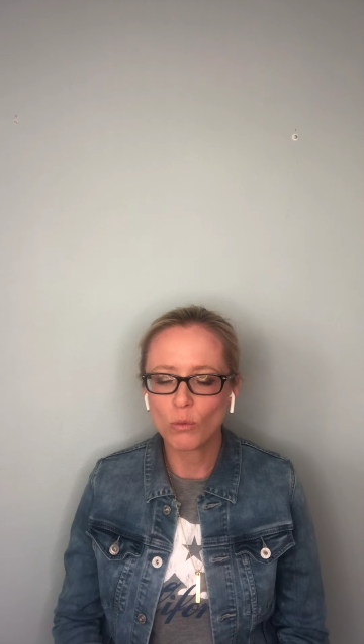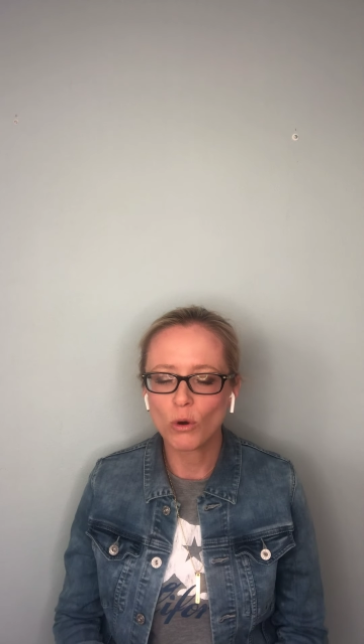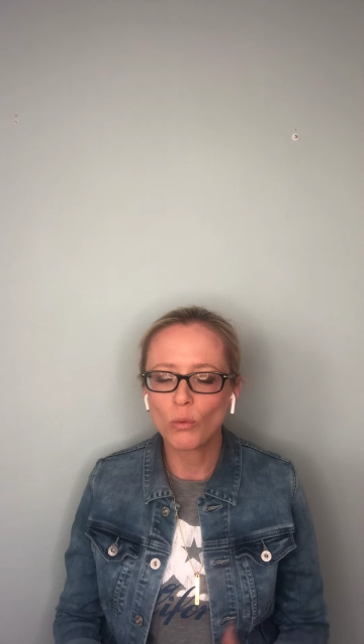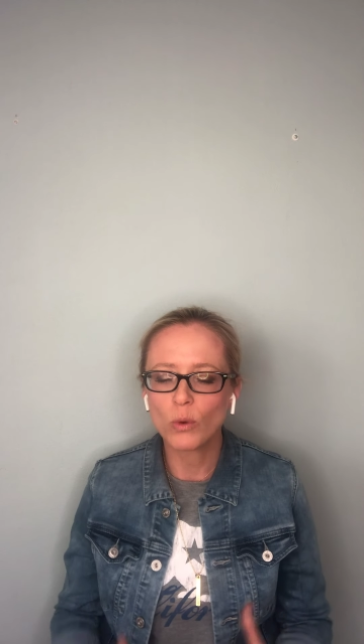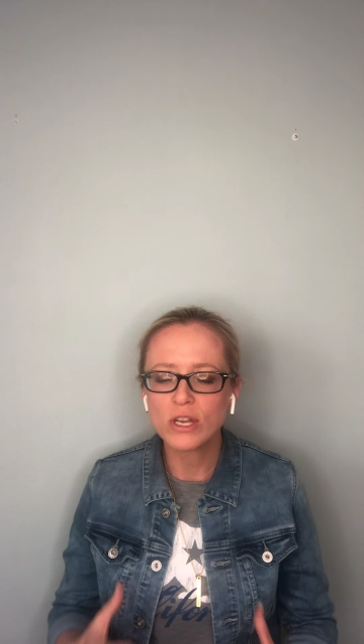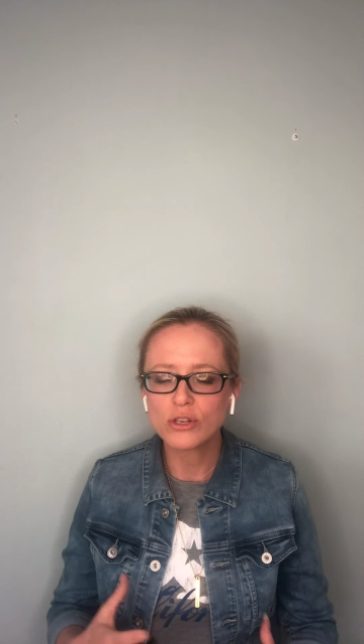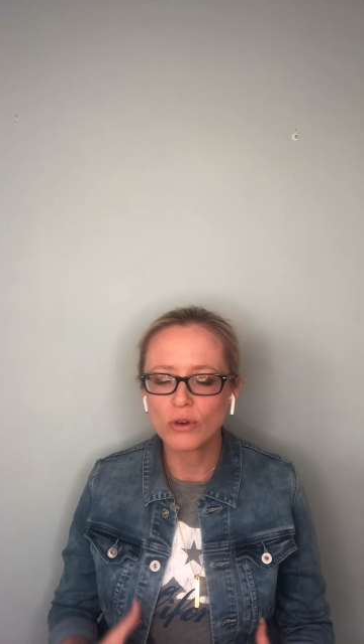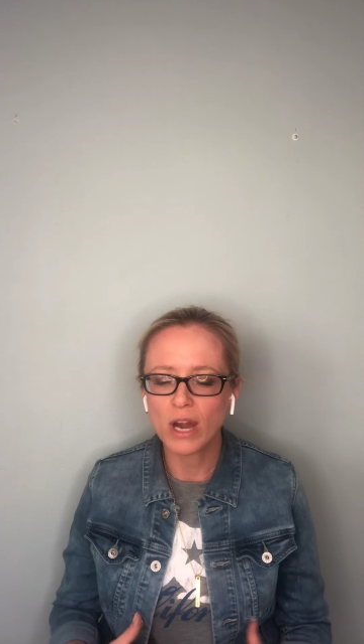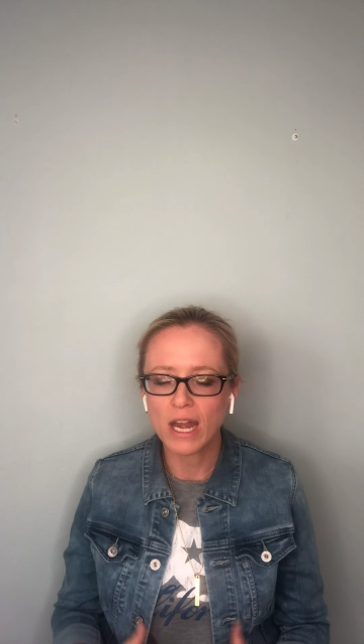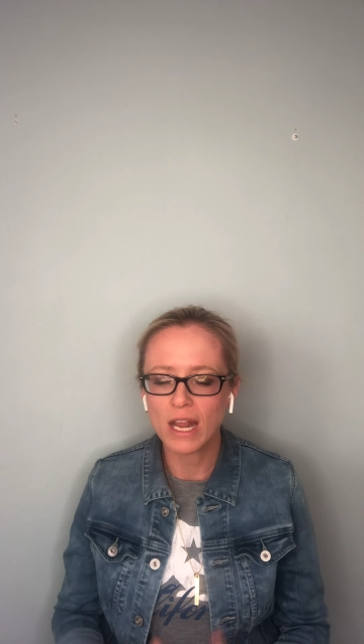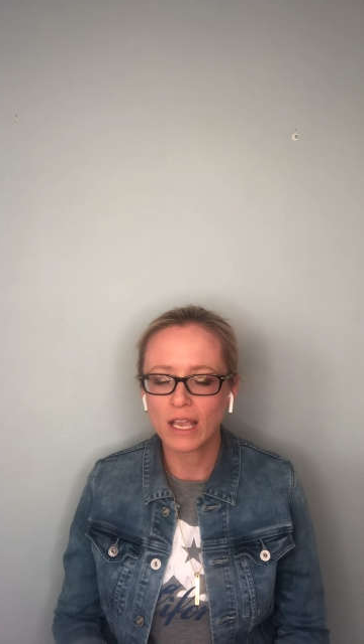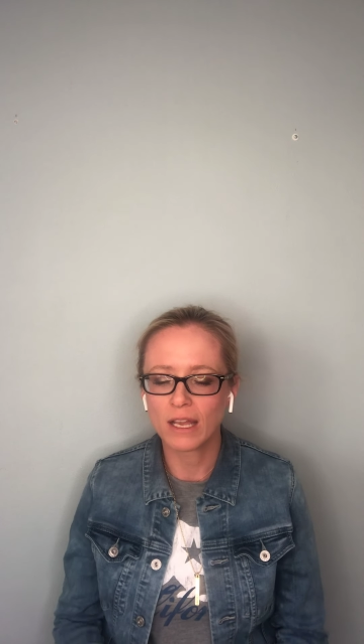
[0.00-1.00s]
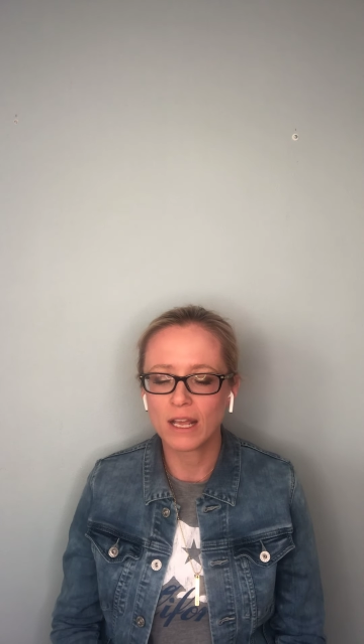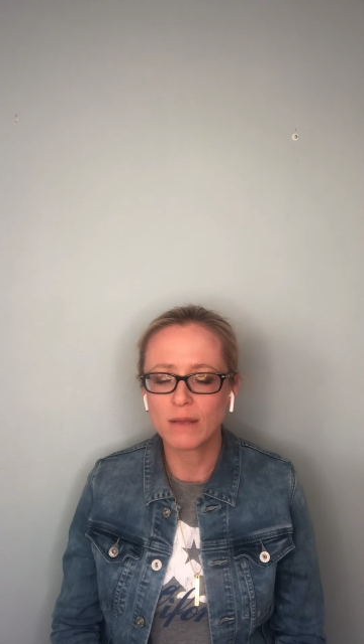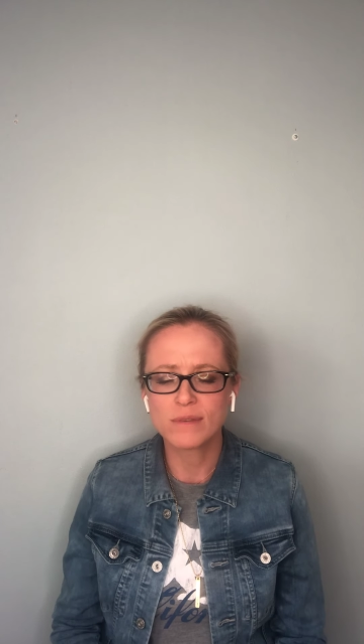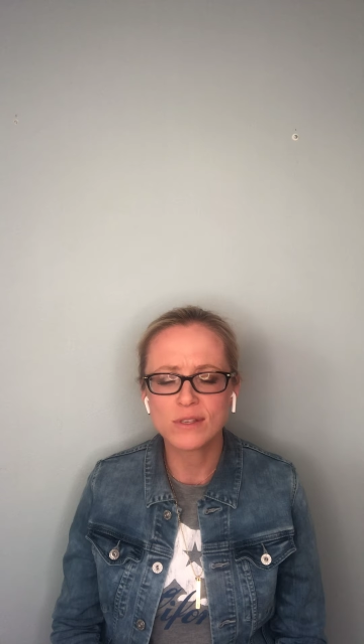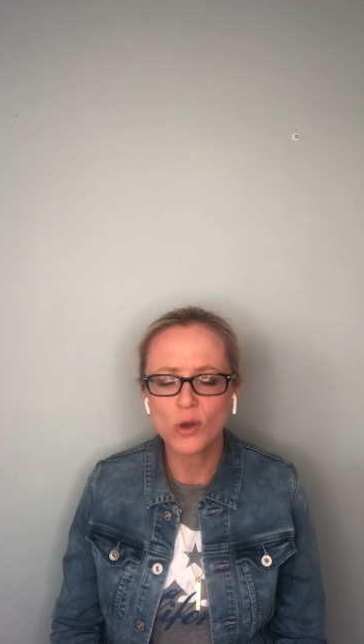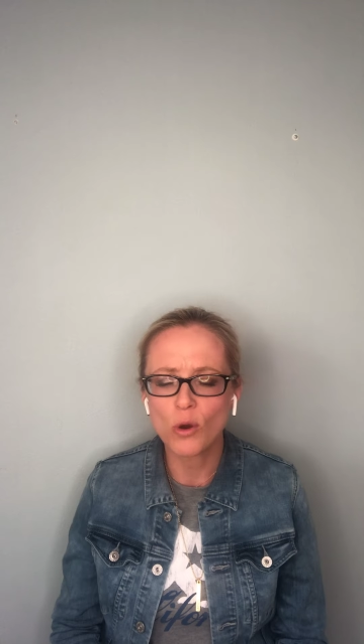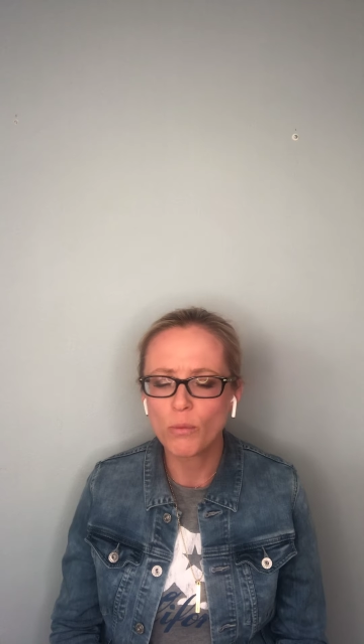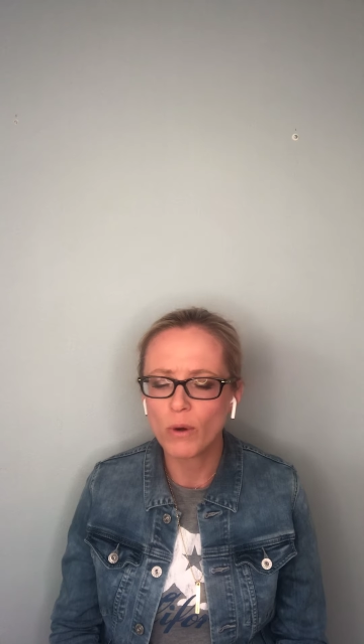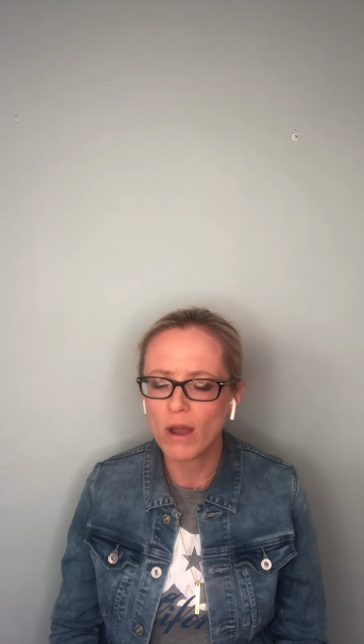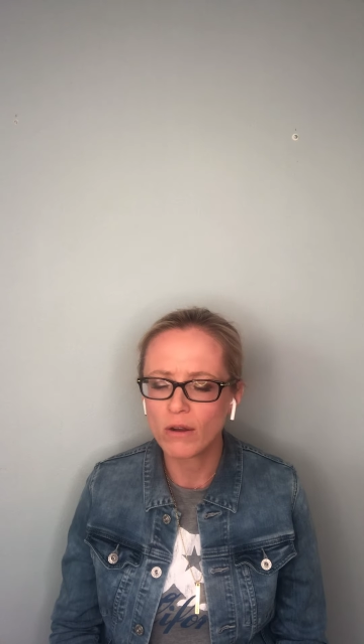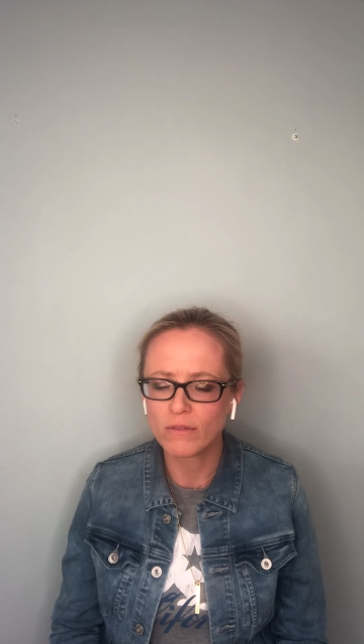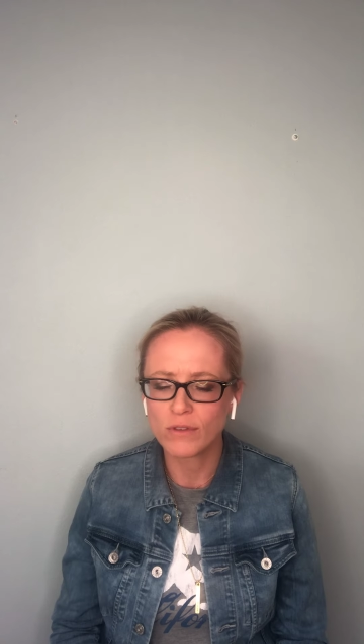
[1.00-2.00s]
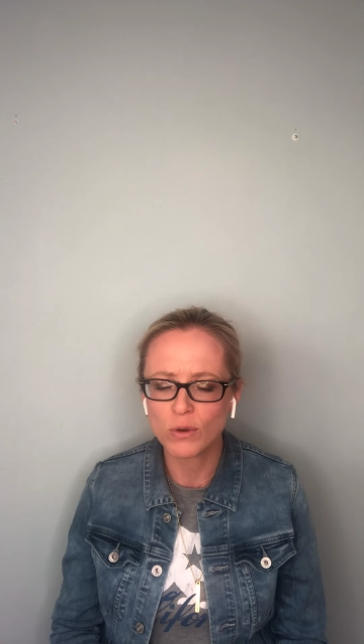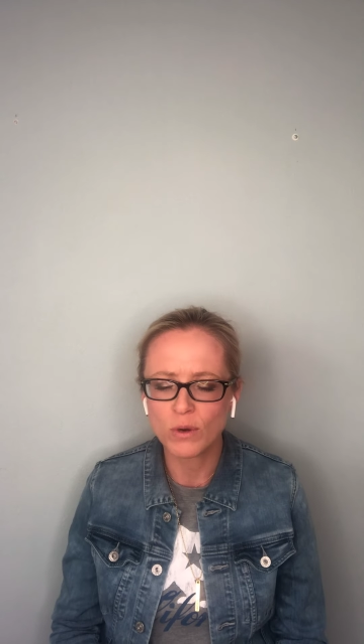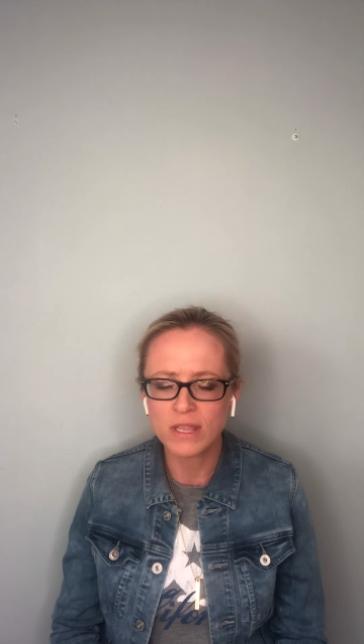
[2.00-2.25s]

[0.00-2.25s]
We're retraining, and I'm so proud of you.